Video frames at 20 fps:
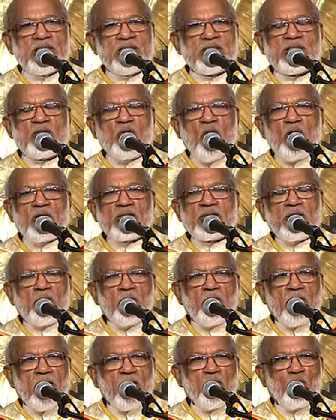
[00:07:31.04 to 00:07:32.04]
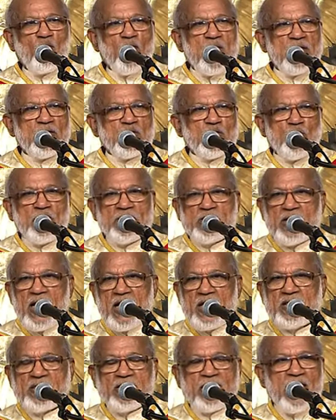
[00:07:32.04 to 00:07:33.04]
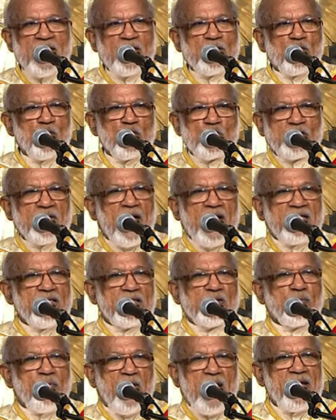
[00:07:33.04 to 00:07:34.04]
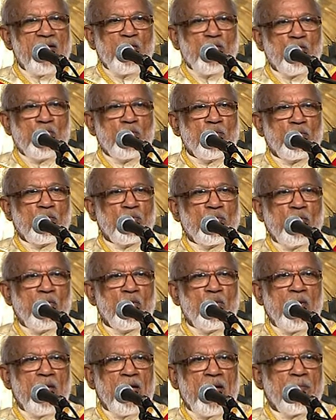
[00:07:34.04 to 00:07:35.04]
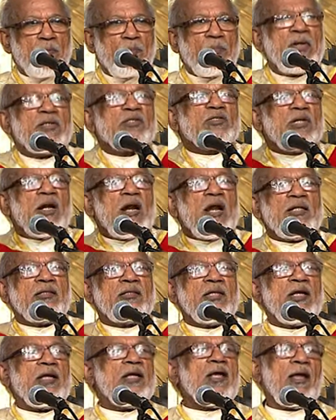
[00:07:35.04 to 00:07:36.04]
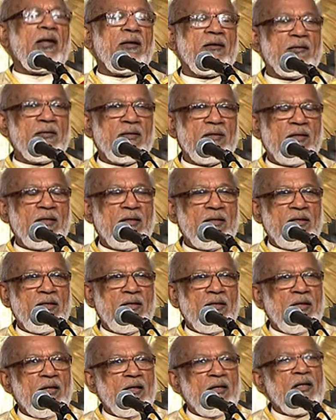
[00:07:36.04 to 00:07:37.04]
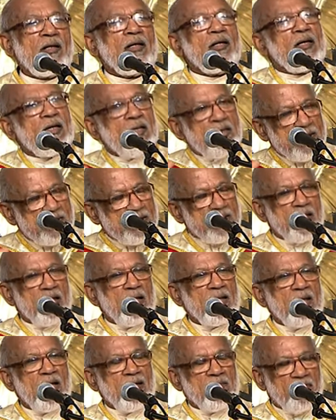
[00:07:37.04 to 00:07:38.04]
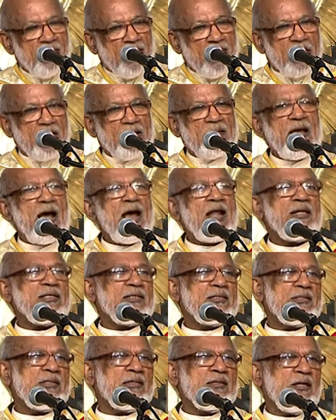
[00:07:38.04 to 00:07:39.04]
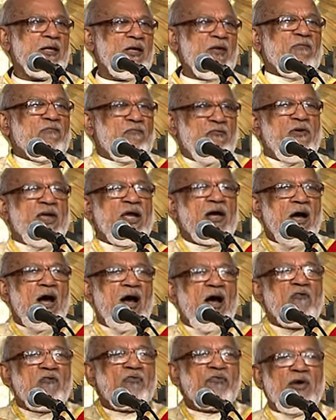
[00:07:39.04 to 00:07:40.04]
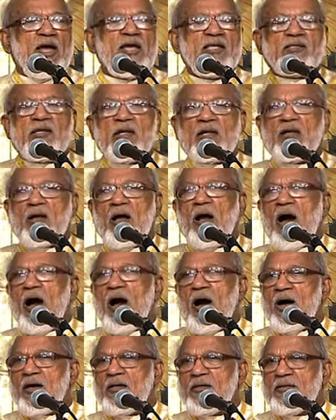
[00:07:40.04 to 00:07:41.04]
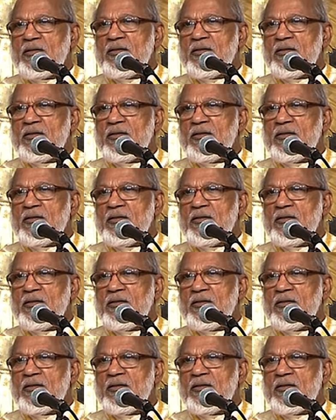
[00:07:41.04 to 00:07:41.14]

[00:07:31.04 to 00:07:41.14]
is not simply words which I say to satisfy you, your personal thinking. It is a real reality. If we have faith in God,